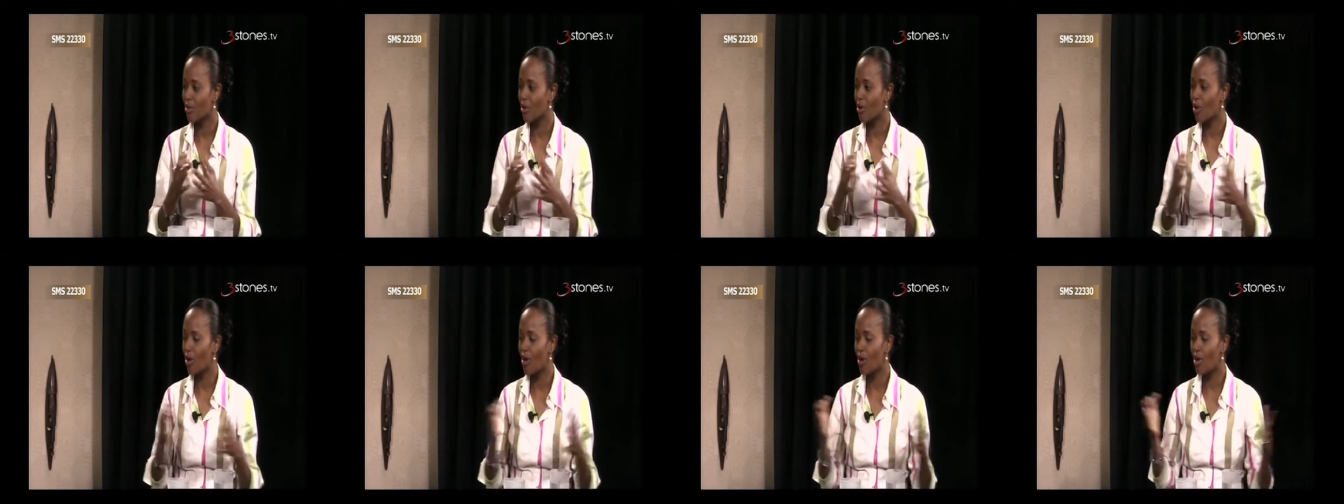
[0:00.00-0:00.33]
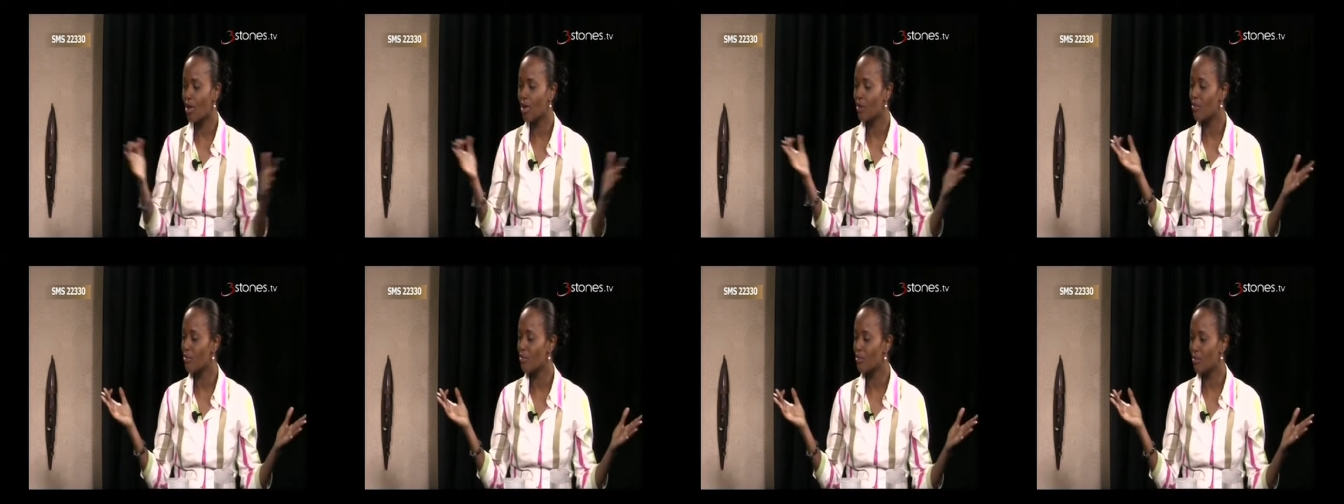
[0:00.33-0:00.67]

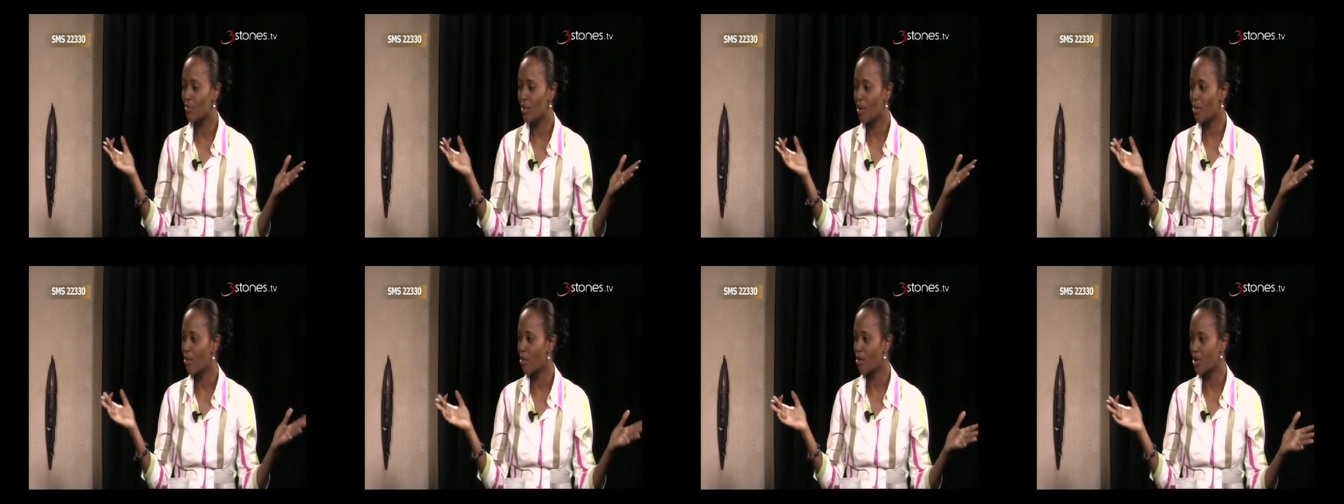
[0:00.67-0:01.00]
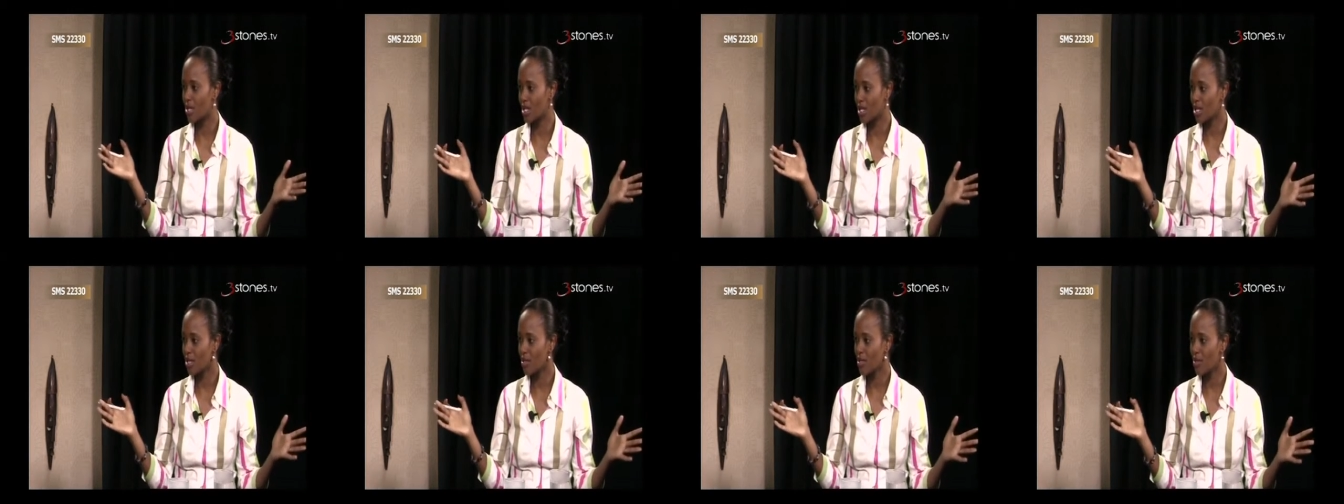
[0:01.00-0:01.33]
all
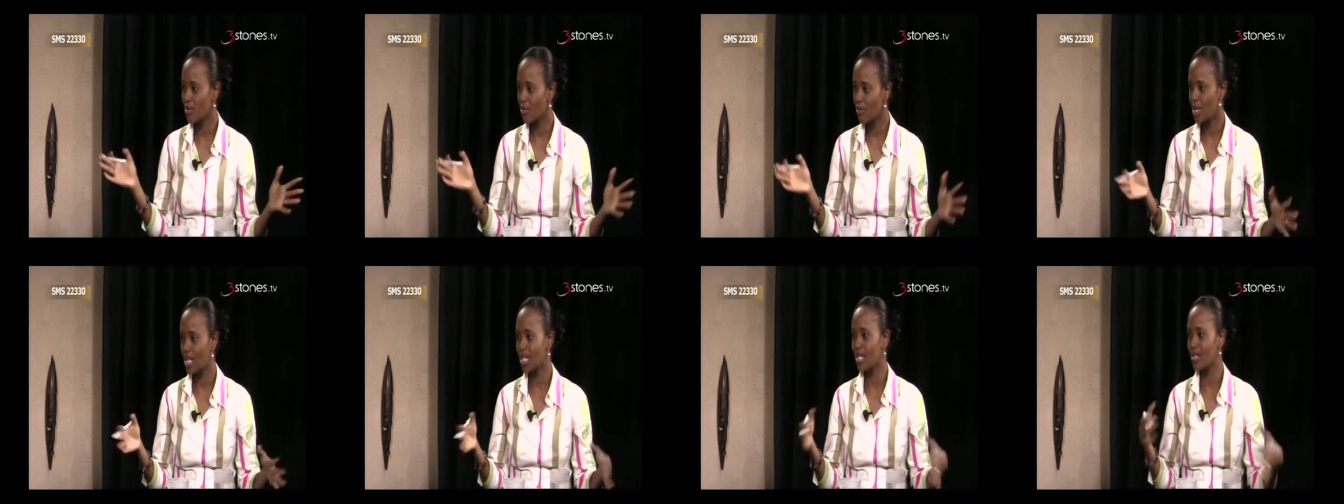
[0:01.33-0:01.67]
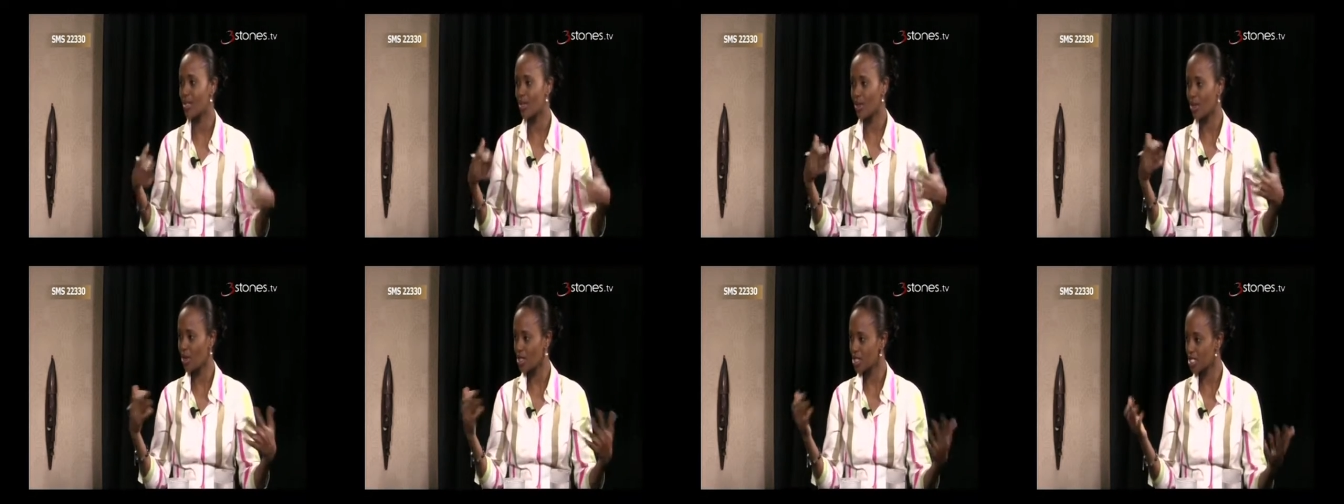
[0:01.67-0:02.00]
memory. Well,
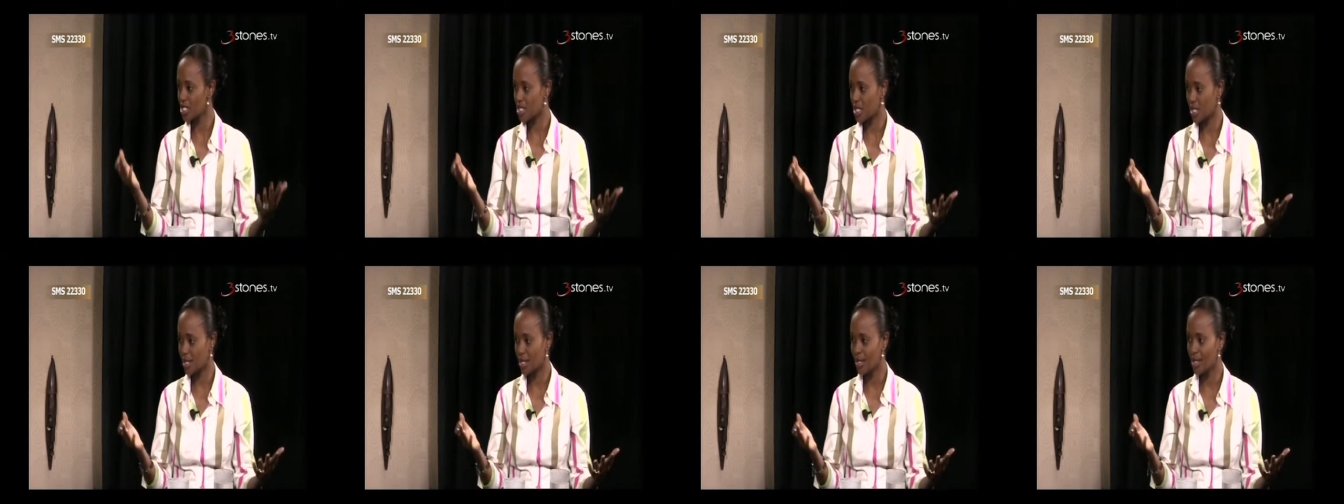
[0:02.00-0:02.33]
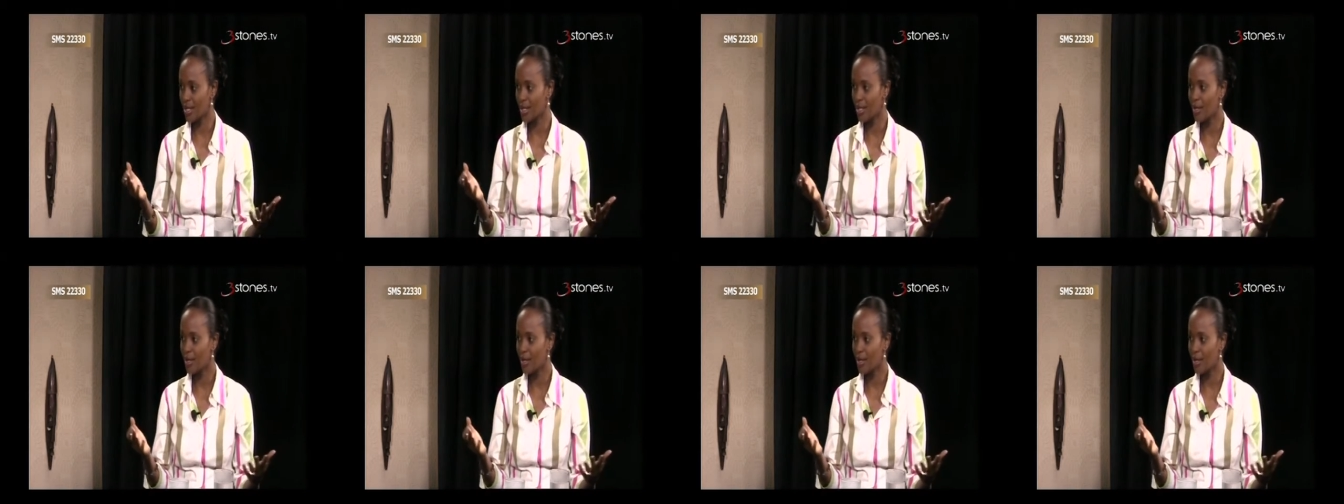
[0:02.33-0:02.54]
he's conscious,